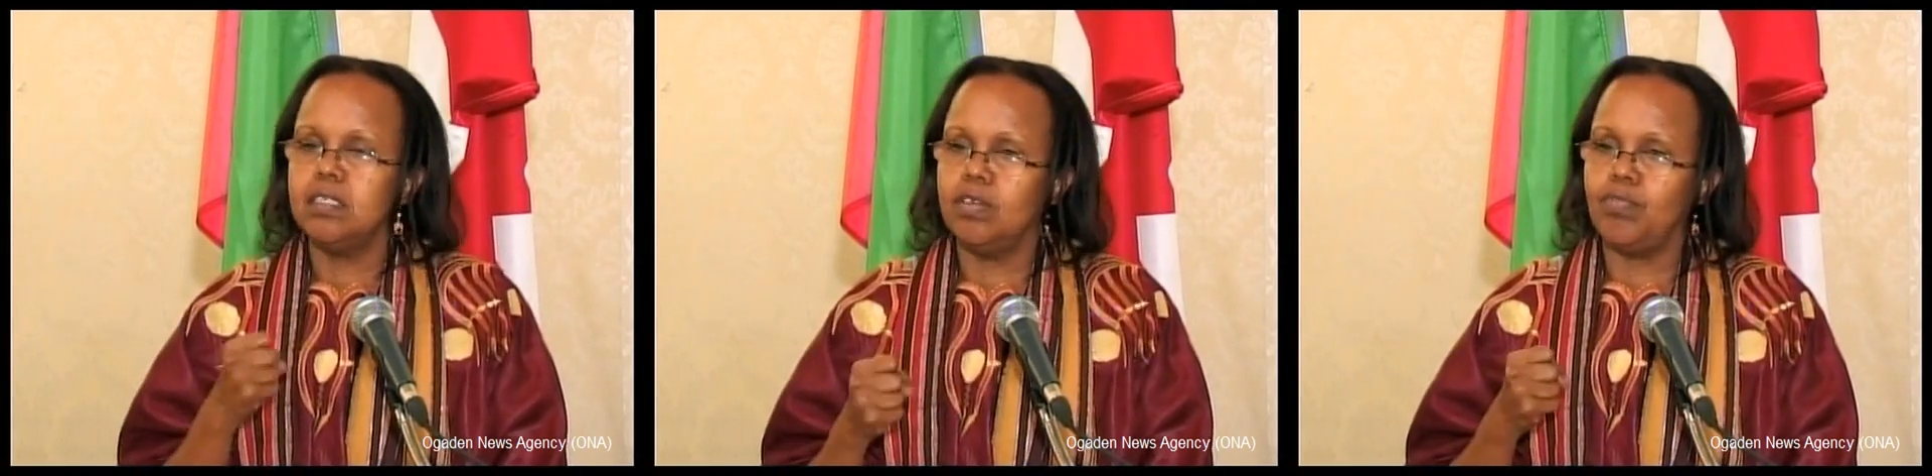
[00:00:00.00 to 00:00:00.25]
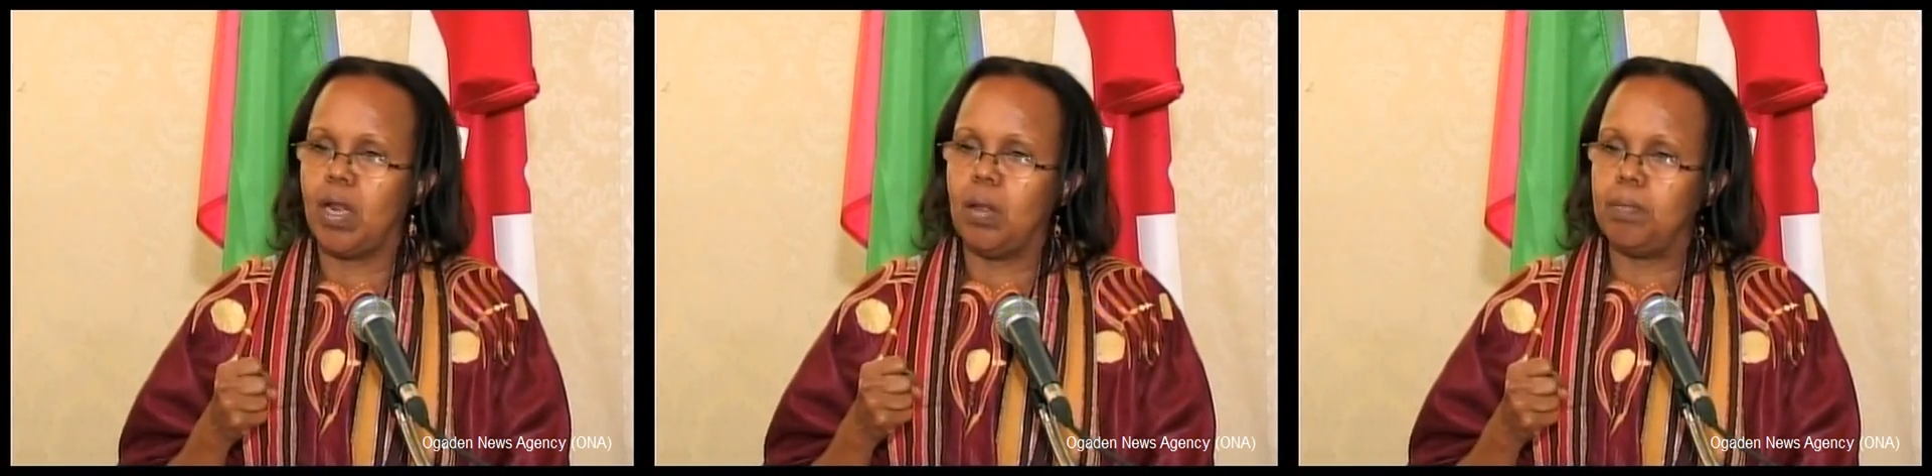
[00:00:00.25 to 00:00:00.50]

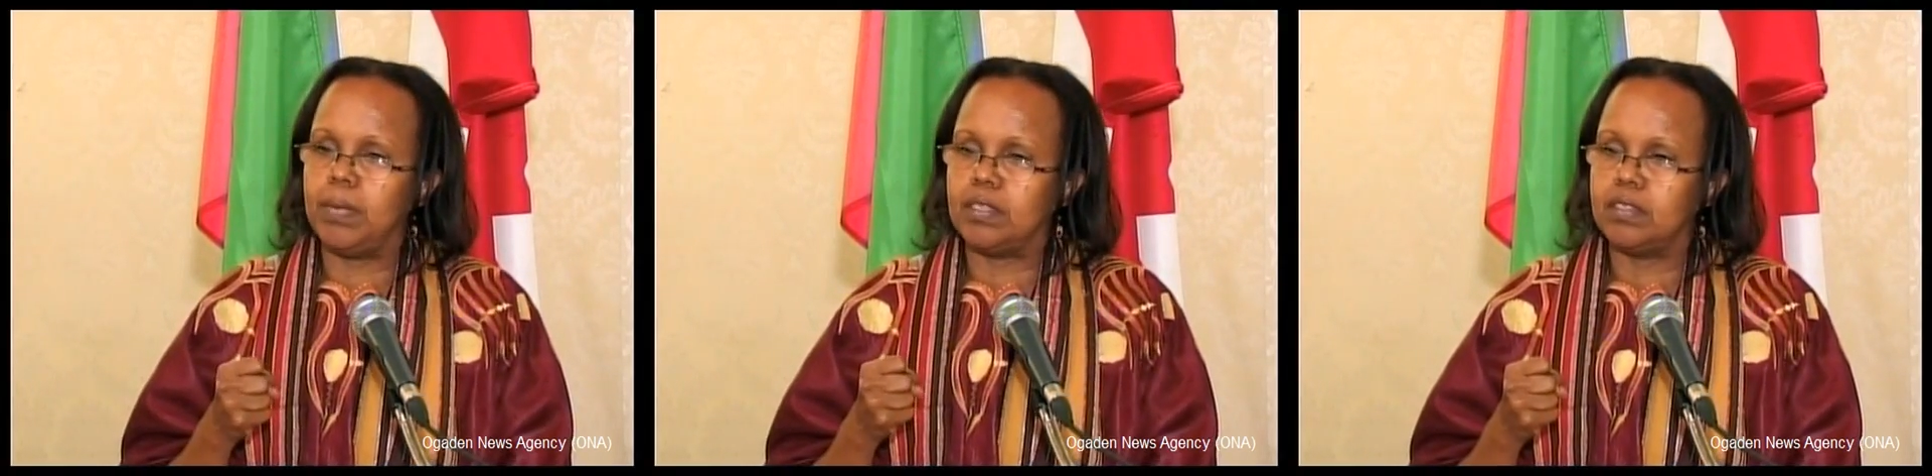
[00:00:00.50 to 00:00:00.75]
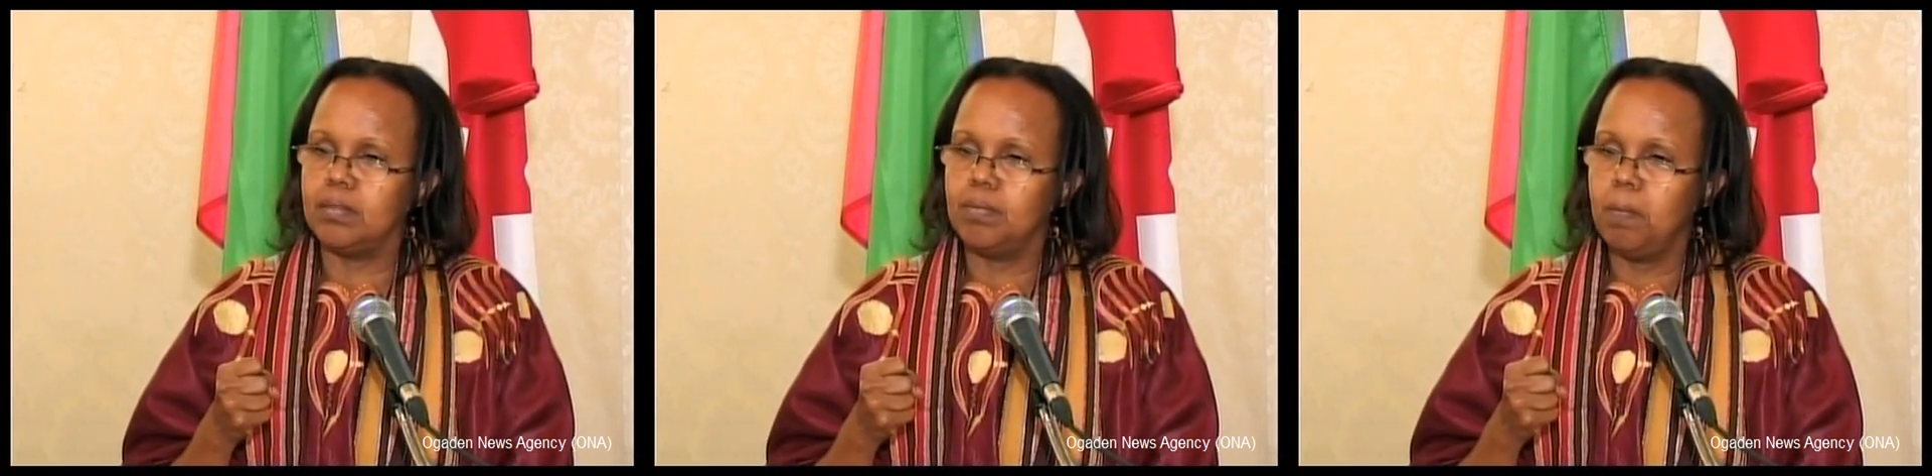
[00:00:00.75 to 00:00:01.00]

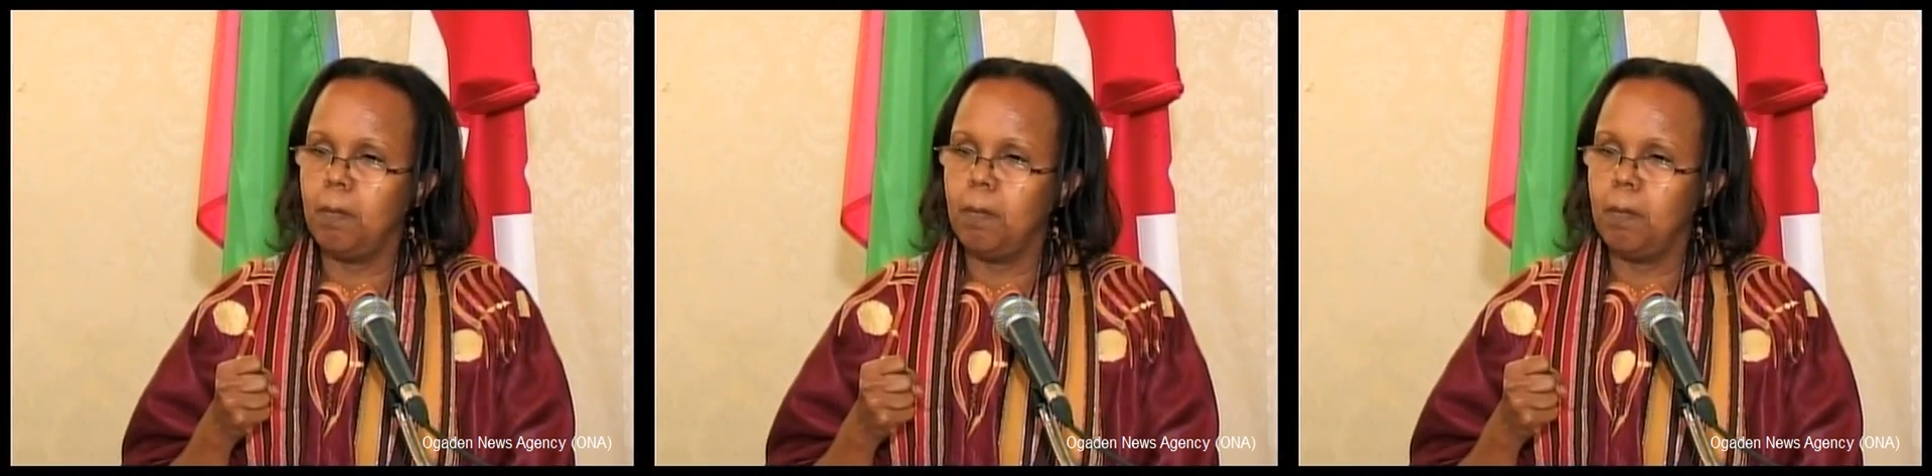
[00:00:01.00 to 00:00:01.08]
development,